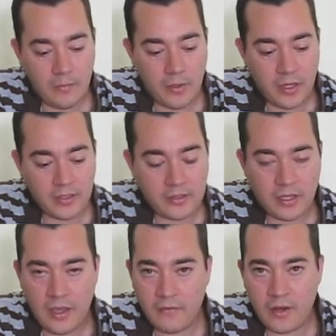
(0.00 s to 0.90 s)
But it's
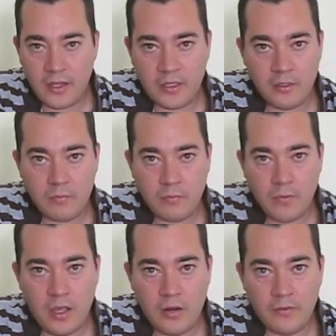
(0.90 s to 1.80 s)
got very good
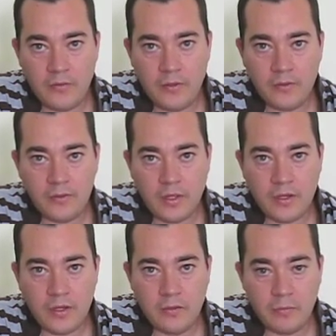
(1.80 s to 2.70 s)
reviews
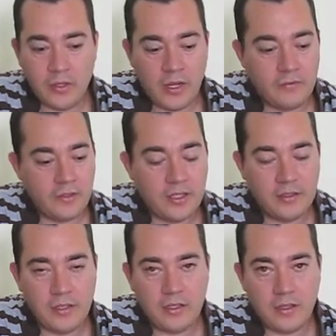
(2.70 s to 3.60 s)
on
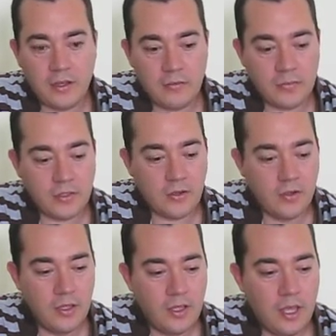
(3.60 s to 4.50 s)
beeradvocate.com, so
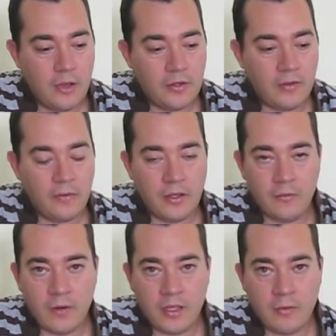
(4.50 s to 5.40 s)
I would definitely
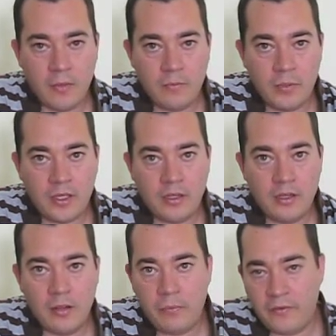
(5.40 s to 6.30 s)
recommend picking
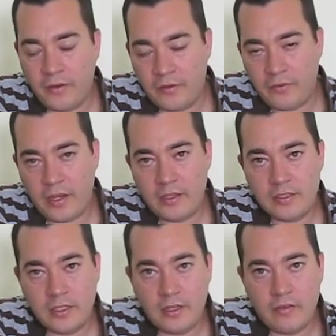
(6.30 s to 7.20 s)
it up if you're a fan of
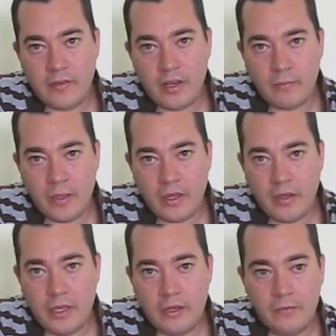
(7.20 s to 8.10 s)
Sierra Nevada Pale
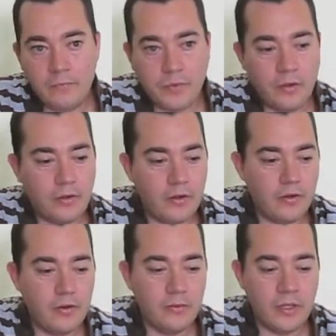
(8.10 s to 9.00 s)
Ale,
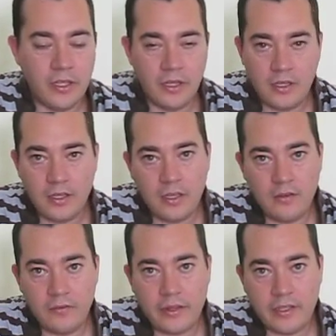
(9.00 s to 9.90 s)
or really any kind
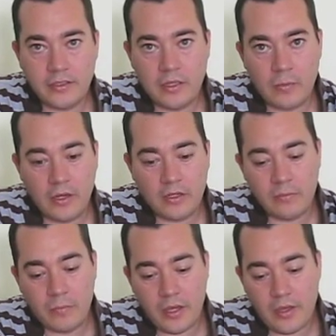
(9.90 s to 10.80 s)
of classic American
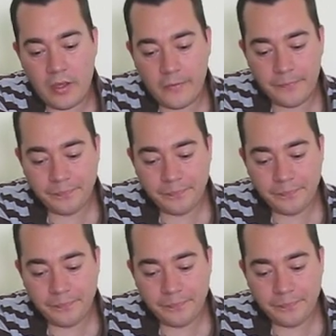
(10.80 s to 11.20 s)
Pale Ale.